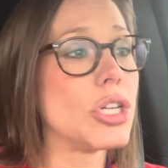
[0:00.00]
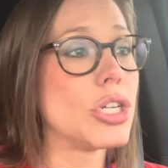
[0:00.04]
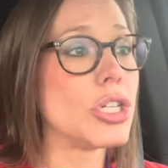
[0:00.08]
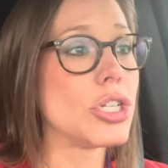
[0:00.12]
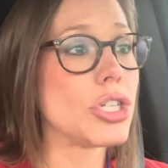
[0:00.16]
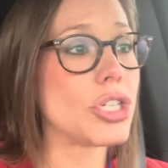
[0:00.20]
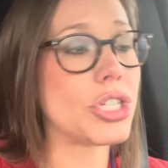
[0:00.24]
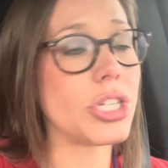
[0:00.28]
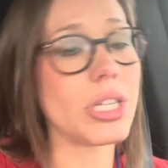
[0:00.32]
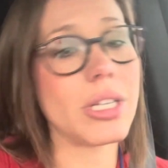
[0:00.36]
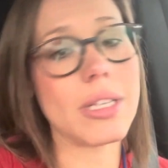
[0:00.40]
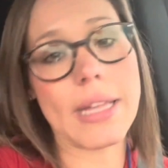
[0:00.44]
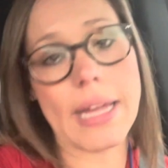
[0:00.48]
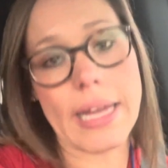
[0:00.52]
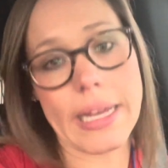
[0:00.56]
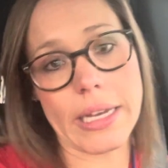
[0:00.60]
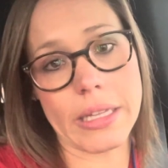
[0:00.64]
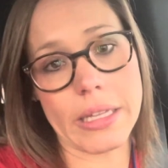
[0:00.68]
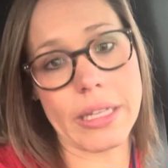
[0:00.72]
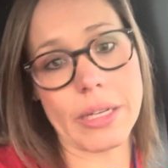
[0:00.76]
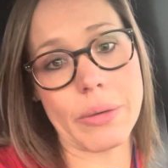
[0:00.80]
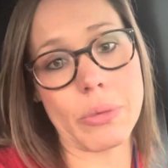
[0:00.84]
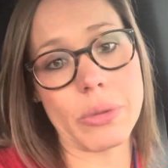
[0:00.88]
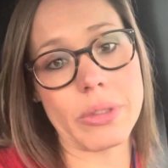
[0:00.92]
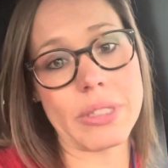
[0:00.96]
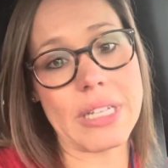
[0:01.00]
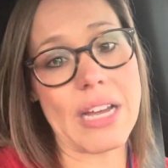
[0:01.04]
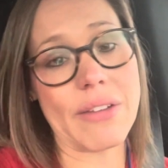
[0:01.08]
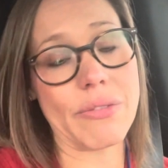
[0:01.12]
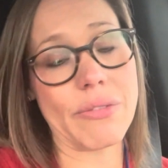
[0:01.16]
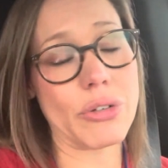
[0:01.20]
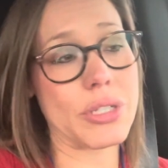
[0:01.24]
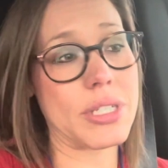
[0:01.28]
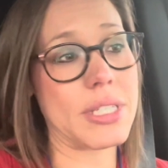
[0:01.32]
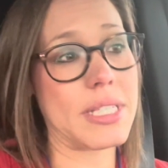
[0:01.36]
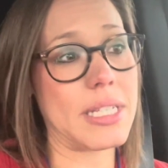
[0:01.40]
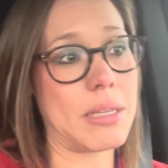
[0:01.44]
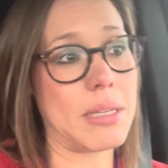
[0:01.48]
she likely will
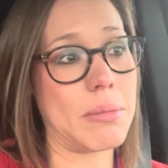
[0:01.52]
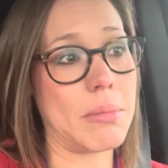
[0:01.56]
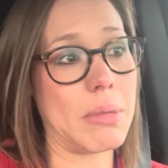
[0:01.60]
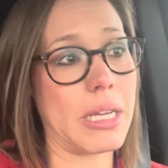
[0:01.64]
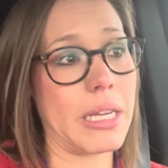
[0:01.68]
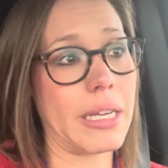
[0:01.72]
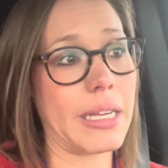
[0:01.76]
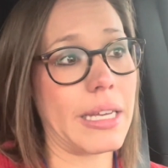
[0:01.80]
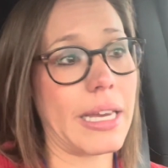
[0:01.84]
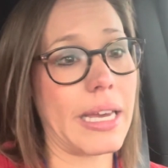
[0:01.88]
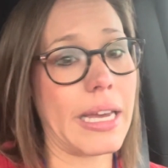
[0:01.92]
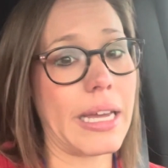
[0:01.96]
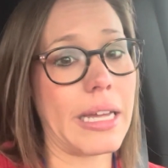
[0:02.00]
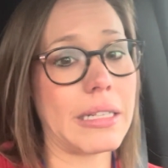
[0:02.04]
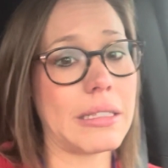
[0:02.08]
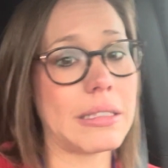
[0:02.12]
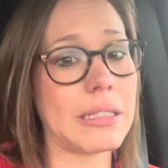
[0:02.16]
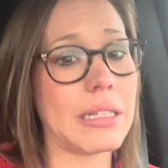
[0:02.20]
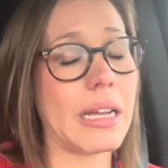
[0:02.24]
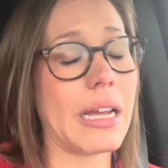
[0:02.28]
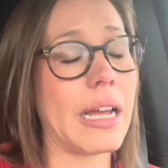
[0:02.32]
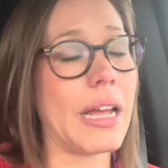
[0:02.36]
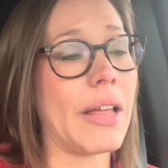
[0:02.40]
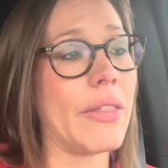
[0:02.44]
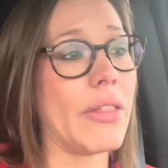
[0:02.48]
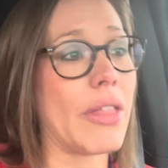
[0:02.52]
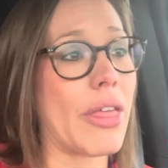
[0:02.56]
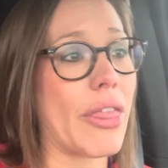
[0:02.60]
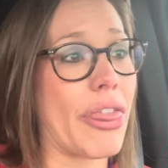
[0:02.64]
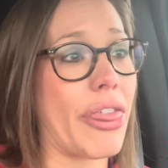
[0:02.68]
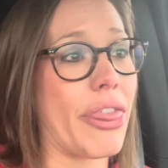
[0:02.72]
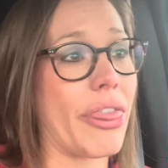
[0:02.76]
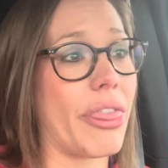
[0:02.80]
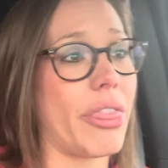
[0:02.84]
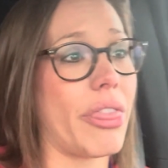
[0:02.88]
never see me again. And this